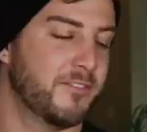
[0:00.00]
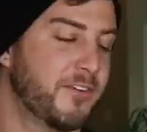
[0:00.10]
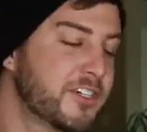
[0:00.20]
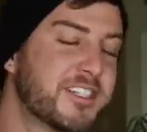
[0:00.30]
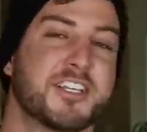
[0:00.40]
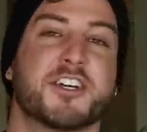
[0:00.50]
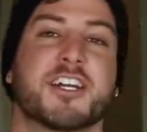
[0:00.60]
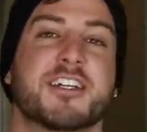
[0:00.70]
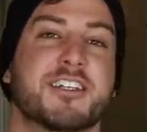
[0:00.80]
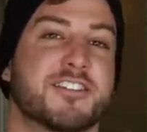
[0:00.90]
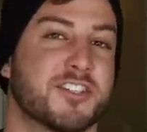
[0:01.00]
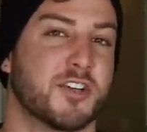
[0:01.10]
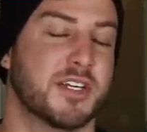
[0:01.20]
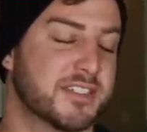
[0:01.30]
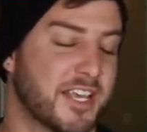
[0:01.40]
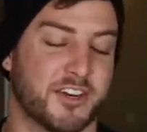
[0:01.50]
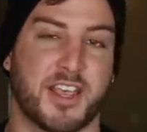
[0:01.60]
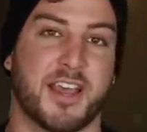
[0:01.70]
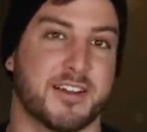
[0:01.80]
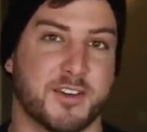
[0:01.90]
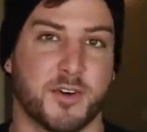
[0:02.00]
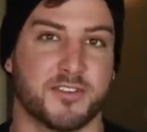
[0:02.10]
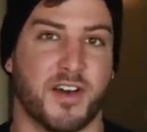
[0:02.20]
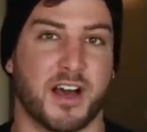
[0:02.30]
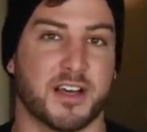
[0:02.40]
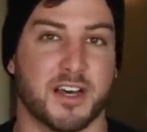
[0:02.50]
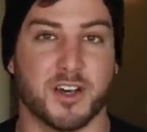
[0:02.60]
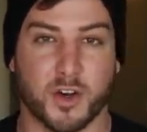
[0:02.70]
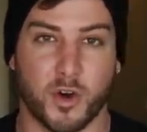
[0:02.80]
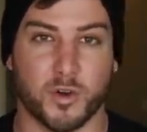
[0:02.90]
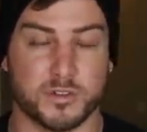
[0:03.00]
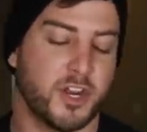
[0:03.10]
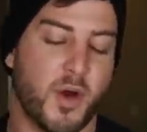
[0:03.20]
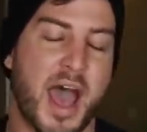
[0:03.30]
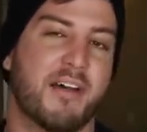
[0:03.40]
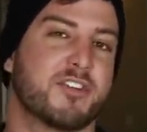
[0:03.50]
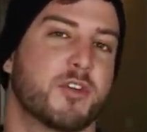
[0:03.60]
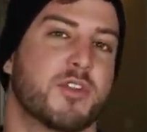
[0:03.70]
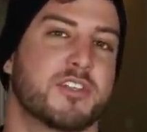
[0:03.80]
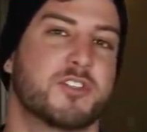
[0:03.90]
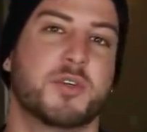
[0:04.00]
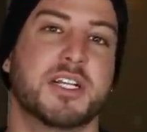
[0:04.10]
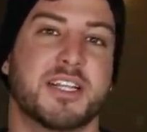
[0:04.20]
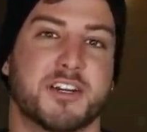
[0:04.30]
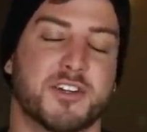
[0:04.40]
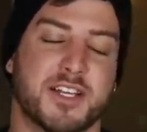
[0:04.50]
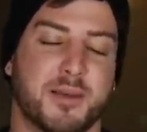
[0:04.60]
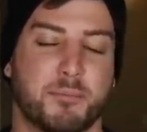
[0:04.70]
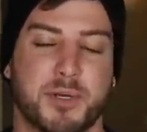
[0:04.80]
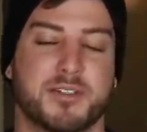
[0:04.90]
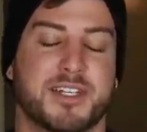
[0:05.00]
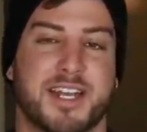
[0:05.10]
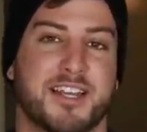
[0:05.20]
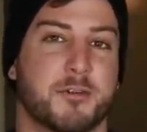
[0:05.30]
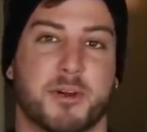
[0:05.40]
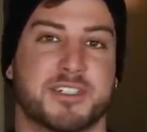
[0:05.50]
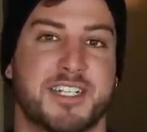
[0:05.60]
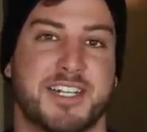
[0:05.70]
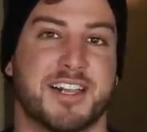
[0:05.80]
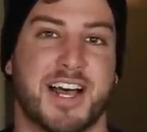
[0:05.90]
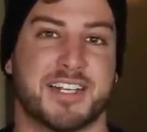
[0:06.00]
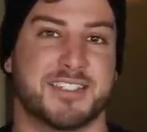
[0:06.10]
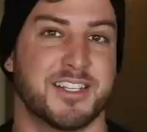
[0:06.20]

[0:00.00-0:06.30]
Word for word: first thing you're gonna need to do is get your candy corn vodka cold. You don't have to do this. You could literally build it in the martini glass